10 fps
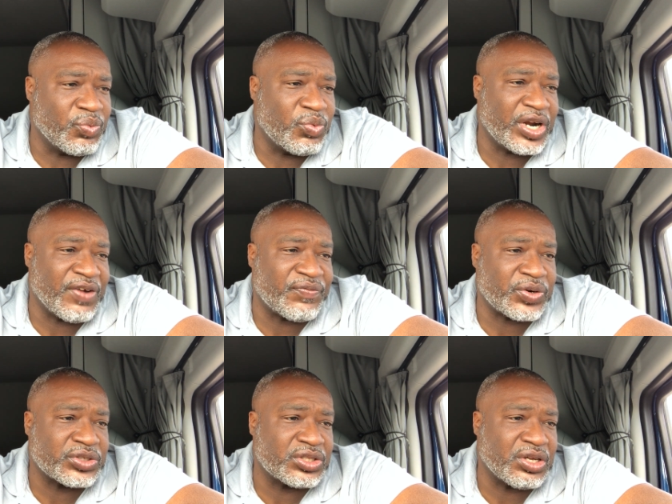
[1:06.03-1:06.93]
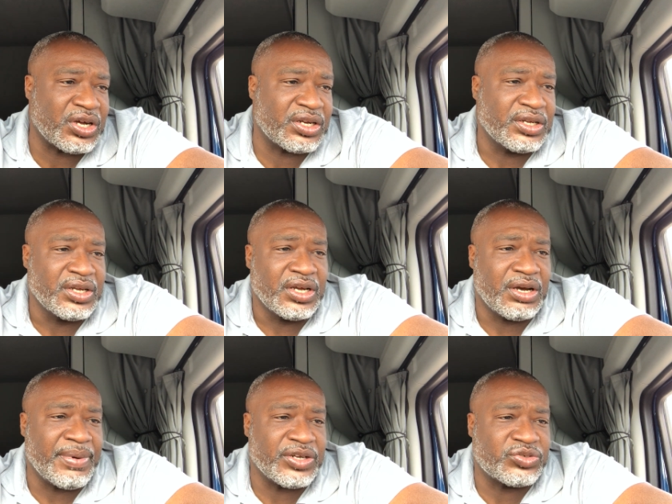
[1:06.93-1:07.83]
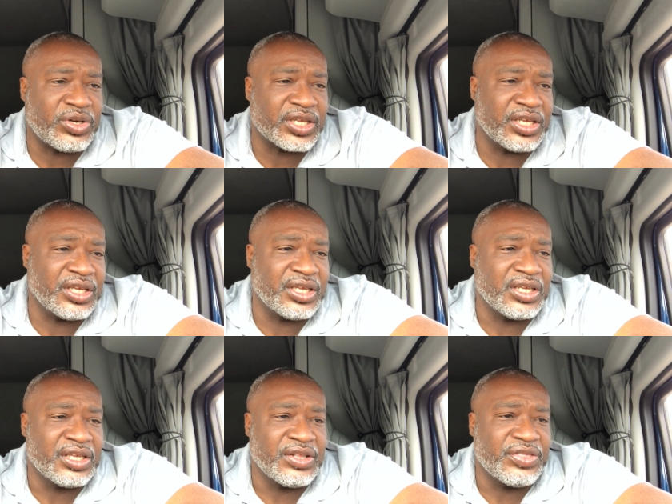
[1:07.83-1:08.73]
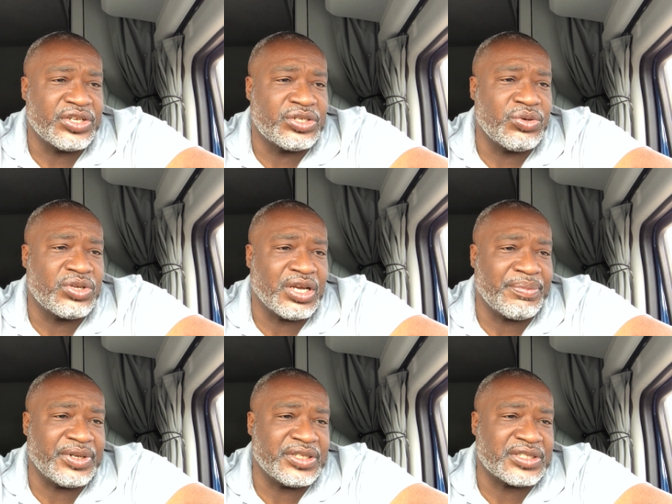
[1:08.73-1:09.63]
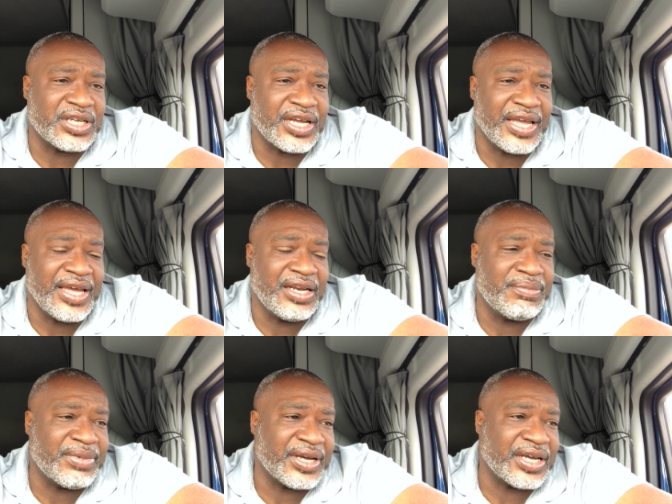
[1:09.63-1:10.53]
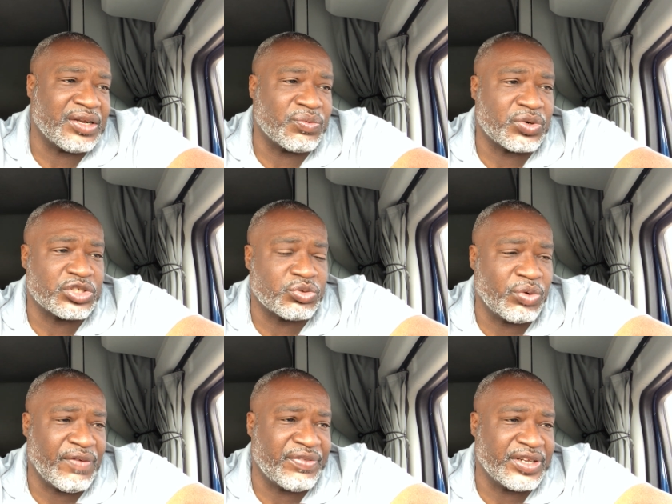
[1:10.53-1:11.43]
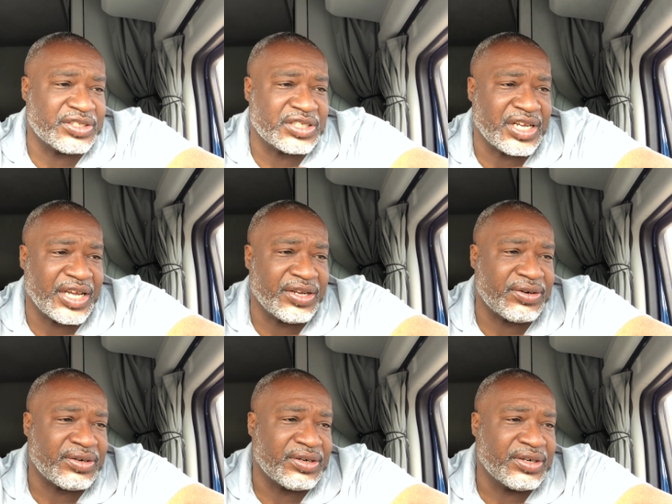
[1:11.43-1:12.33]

When I first thought about trucking, the two companies I had in mind were Swift and Schneider.